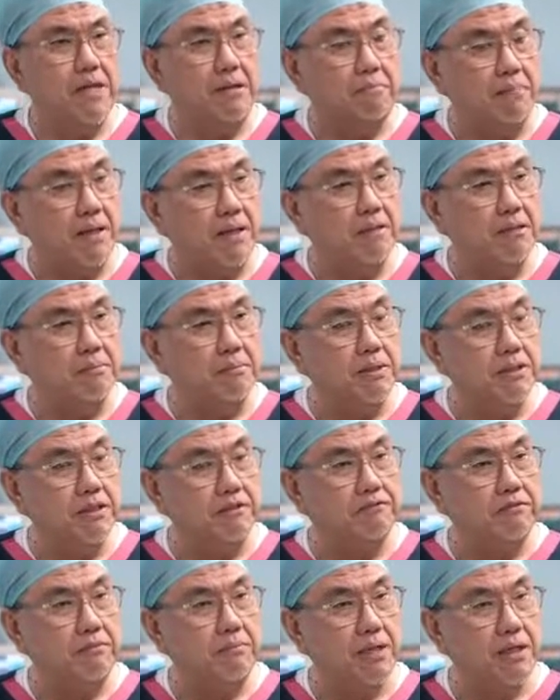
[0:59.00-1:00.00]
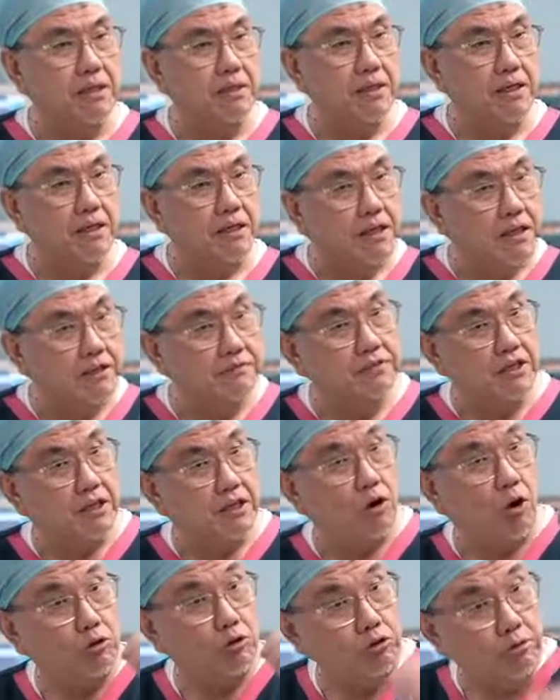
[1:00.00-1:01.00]
Implantable defibrillator gives
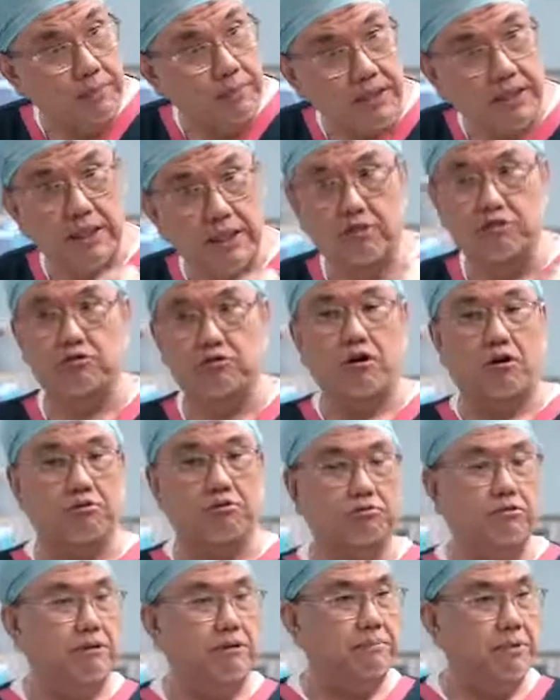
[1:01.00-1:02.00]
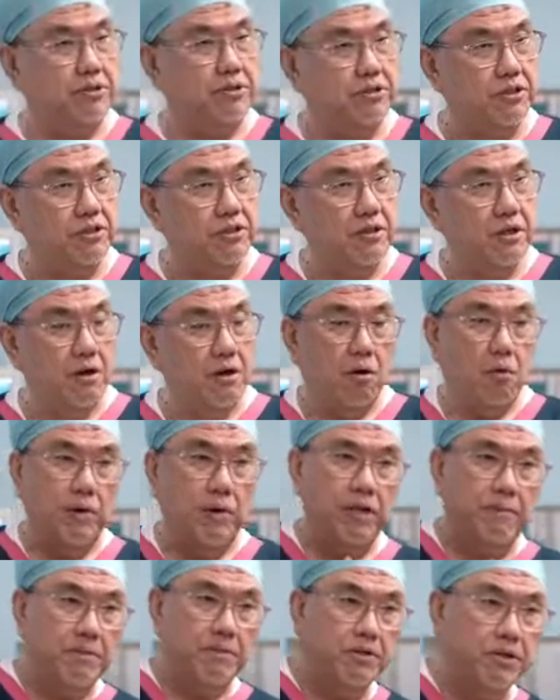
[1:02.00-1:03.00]
an automatic shock to the patient
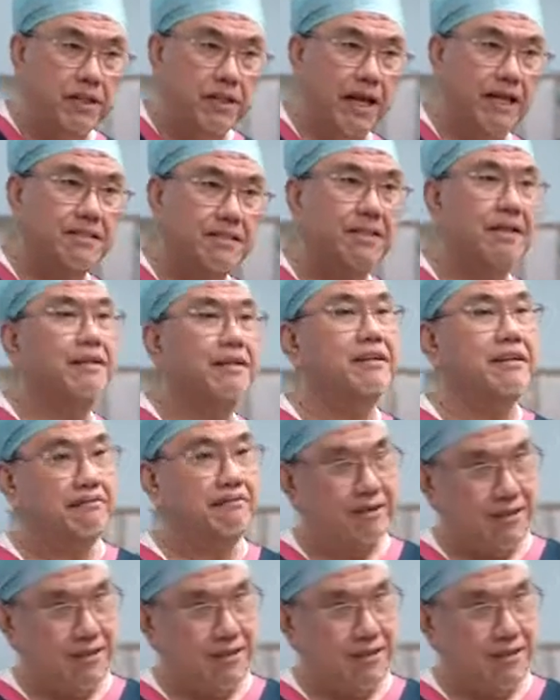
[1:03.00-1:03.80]
when the patient has a cardiac